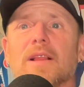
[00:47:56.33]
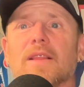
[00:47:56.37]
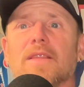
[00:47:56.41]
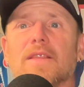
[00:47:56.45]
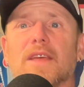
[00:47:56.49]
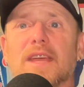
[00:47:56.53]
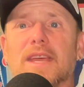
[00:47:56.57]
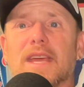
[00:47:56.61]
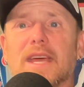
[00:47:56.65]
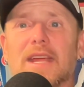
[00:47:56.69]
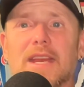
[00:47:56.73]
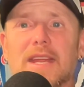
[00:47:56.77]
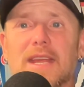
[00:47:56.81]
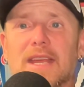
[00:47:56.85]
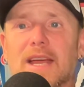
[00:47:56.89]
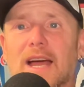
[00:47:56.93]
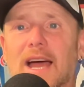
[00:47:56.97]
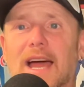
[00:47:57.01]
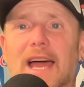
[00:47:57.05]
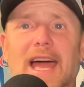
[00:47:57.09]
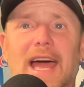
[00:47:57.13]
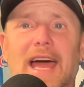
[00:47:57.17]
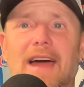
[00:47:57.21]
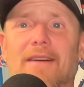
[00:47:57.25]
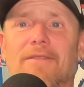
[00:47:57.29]
they get a
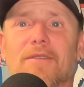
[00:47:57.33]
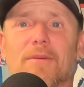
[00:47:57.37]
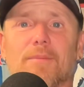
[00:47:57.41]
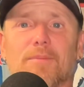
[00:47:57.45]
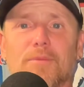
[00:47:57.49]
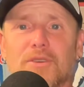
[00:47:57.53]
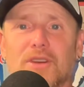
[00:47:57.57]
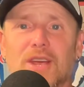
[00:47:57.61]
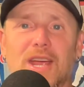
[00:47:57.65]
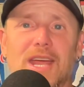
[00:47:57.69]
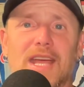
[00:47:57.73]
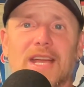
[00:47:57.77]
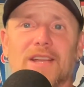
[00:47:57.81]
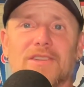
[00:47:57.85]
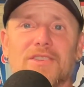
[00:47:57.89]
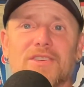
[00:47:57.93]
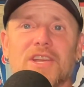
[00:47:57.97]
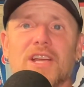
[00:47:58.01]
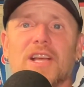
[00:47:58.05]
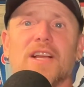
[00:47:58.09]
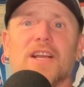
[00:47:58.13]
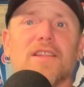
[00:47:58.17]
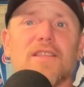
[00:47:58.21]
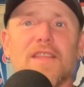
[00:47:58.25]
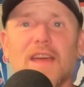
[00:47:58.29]
half a chance,
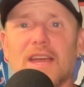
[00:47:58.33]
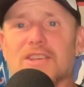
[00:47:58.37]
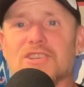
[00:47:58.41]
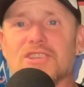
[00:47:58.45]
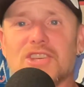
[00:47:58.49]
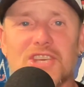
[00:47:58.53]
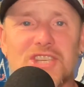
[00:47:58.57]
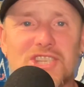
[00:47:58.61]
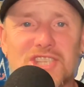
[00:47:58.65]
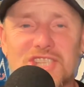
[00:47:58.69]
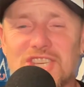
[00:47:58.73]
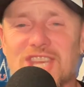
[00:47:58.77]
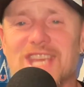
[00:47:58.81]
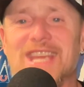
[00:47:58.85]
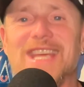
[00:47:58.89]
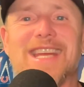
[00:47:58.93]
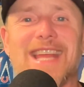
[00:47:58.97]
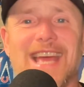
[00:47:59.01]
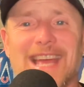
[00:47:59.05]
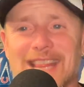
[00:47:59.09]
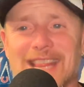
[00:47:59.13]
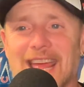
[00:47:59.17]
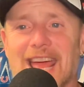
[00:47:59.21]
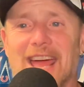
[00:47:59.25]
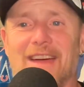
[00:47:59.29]
they succeed
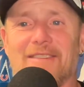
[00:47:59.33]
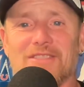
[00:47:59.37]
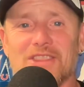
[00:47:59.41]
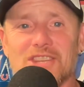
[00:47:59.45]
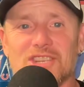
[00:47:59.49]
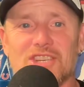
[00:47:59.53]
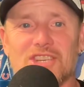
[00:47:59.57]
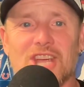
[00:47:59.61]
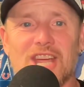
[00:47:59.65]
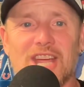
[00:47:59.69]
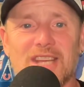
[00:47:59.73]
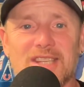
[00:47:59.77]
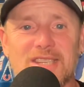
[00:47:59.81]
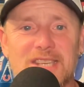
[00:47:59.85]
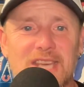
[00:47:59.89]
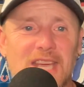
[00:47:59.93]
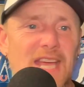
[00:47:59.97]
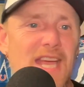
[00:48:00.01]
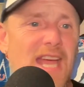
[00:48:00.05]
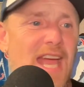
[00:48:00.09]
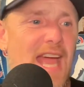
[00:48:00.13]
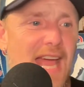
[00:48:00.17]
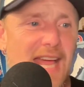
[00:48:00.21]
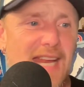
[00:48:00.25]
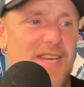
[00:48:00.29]
at half the chance,
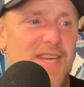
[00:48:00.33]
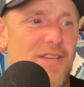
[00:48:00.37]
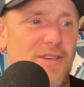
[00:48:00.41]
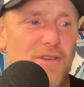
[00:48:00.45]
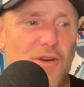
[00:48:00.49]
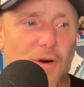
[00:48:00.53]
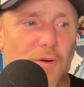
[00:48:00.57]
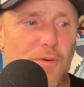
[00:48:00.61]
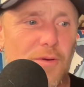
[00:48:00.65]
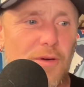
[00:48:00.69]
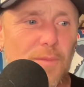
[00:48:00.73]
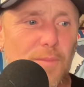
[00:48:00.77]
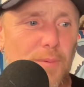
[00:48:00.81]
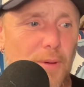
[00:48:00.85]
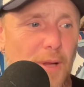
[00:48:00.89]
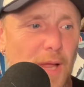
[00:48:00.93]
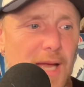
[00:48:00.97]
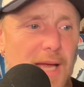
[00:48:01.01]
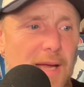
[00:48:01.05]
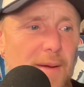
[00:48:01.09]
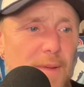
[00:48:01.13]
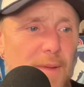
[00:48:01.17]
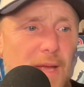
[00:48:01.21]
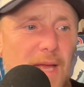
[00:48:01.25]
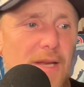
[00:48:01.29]
and you don't
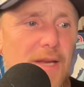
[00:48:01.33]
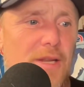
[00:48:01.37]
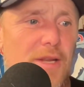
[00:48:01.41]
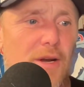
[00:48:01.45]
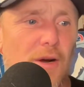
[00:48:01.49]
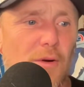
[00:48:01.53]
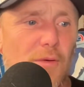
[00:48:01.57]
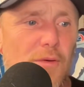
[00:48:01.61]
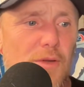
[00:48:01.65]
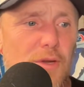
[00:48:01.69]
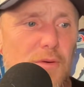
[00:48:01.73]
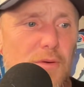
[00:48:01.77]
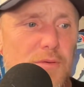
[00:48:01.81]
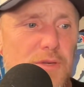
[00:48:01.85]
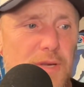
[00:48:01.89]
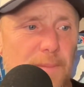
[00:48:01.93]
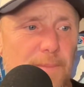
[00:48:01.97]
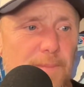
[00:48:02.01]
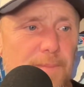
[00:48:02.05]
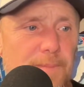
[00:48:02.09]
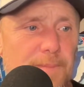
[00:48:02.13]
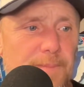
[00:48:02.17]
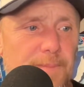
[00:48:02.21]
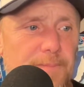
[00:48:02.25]
play them and you don't use them.